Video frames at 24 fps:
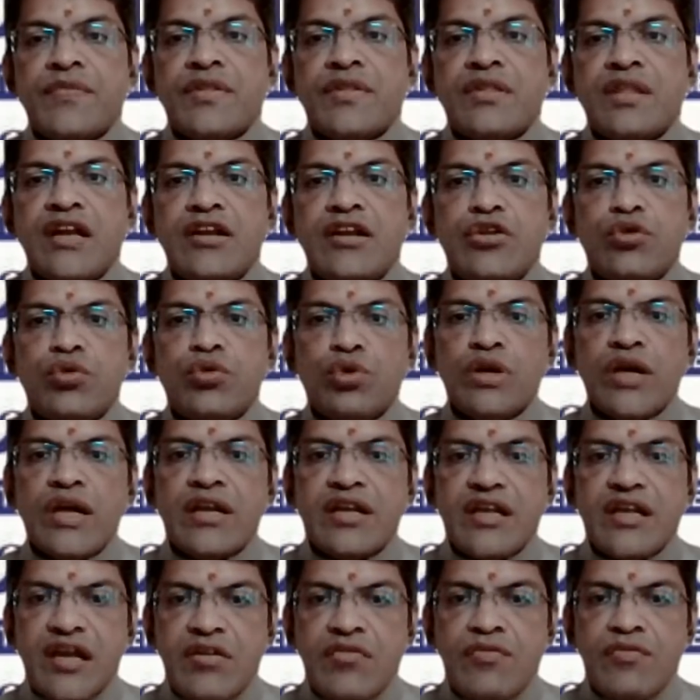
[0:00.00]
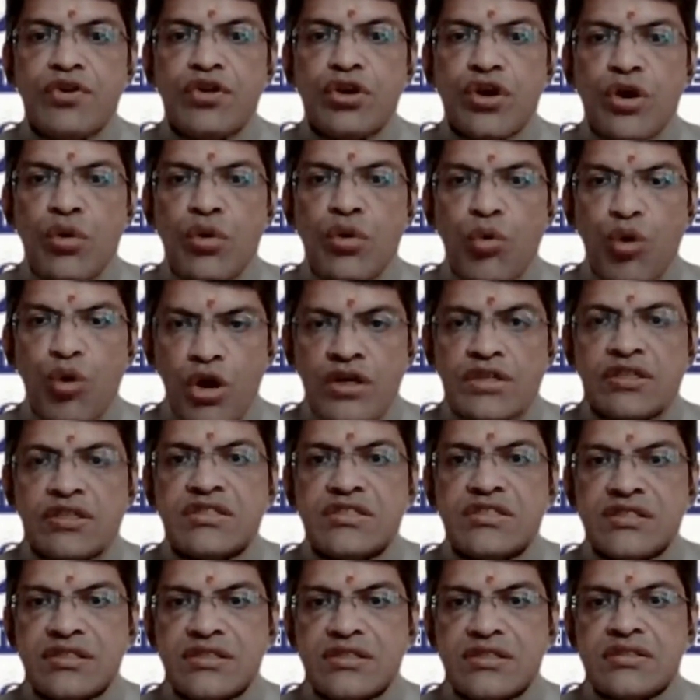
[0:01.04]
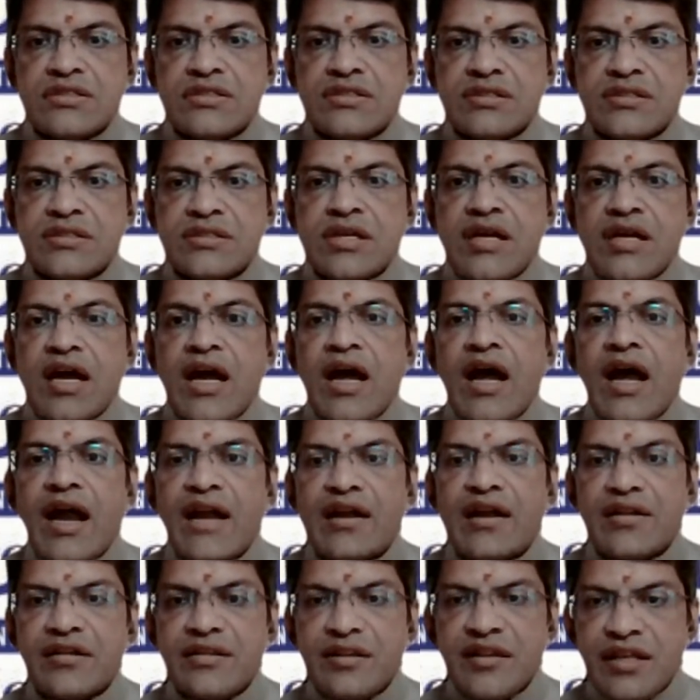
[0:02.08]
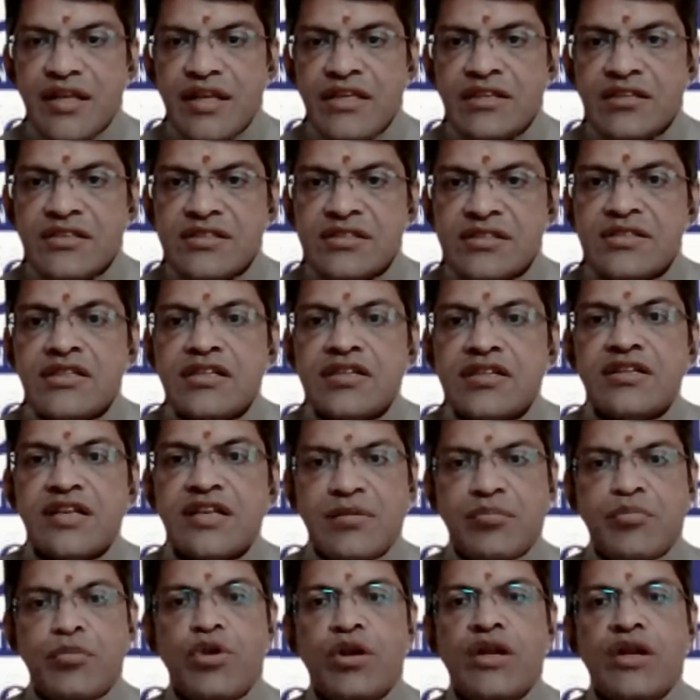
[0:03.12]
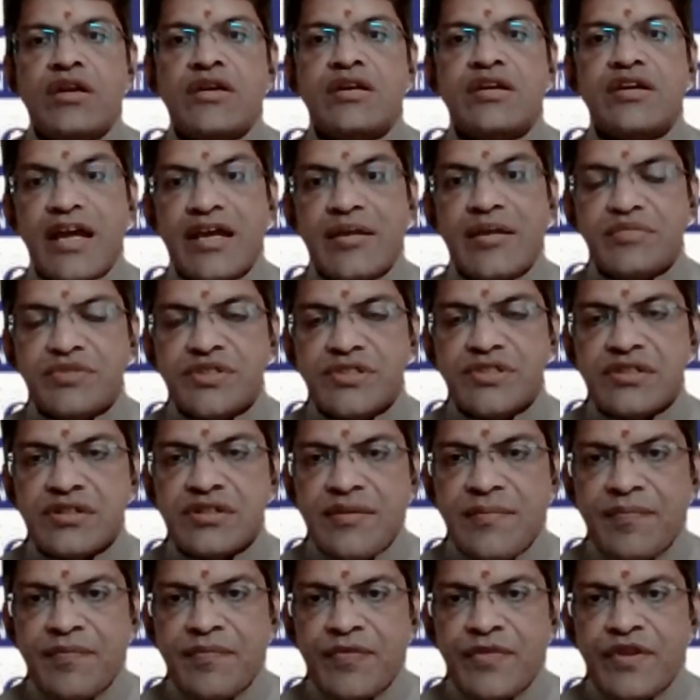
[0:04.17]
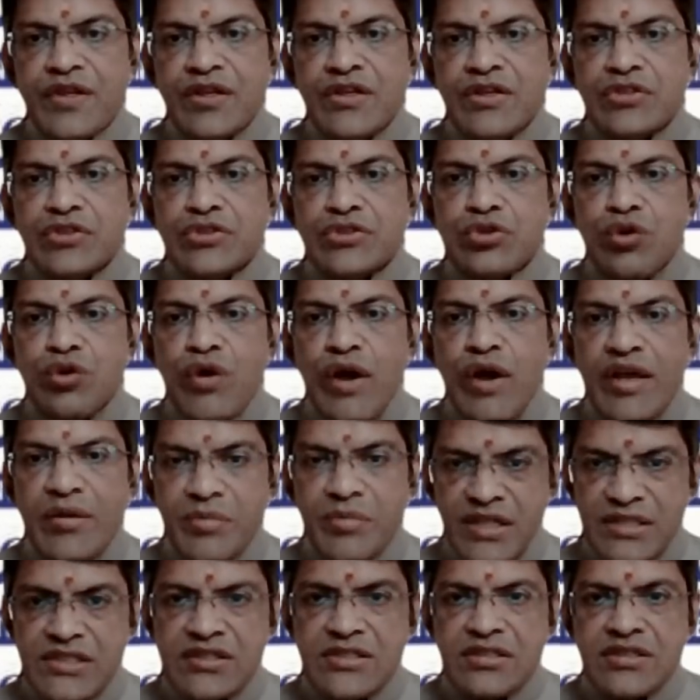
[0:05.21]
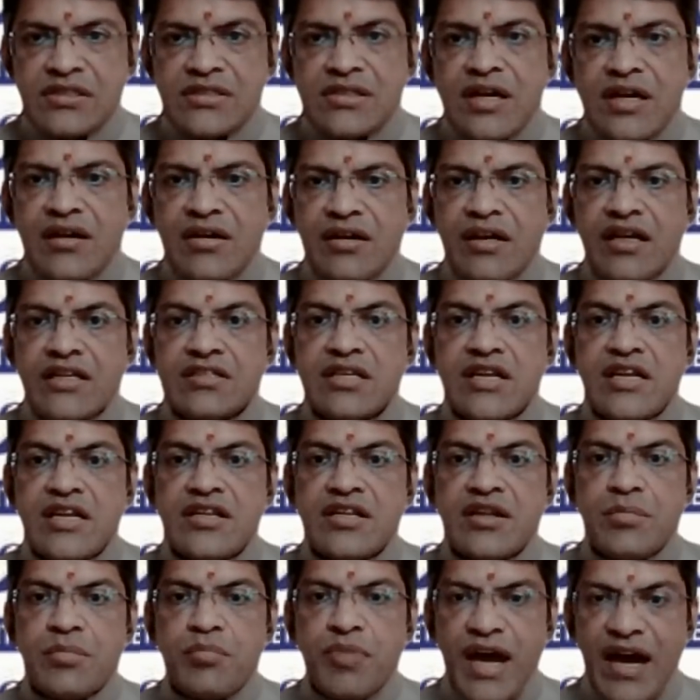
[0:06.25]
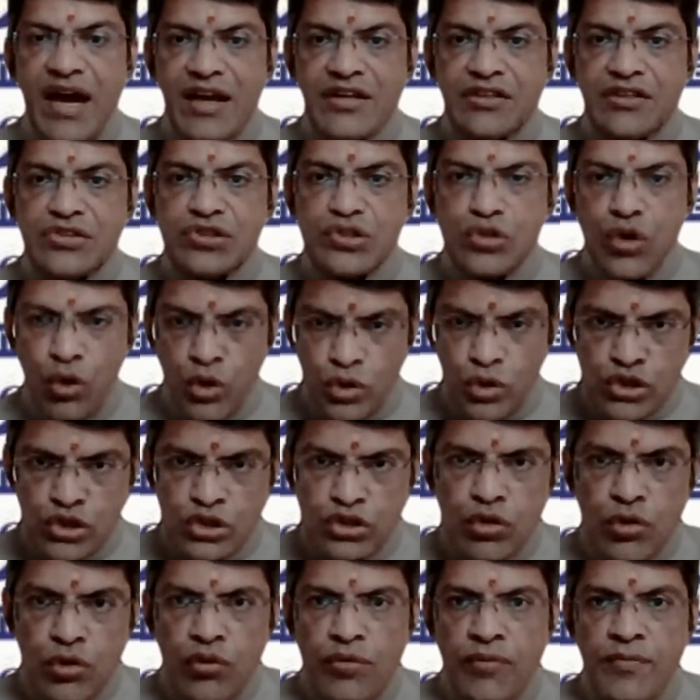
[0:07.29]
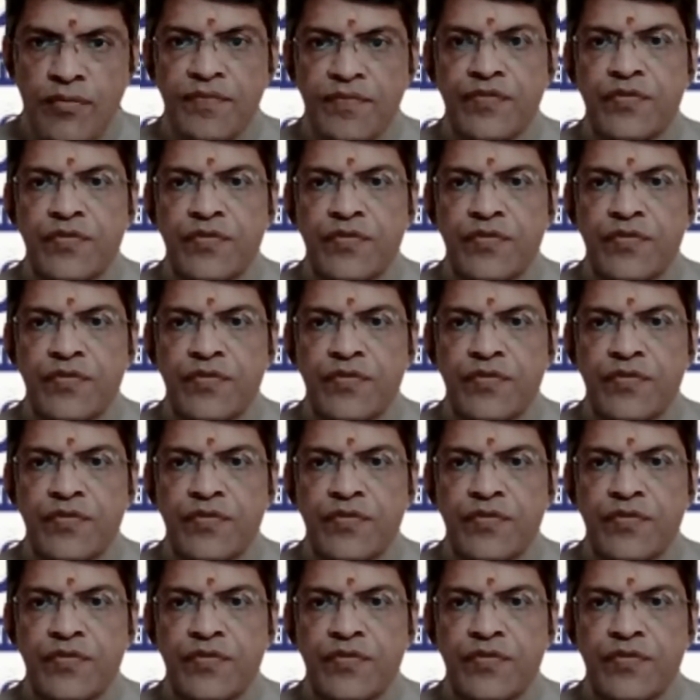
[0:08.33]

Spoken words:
that you can give to your wards at these turbulent times. So I must congratulate the parents also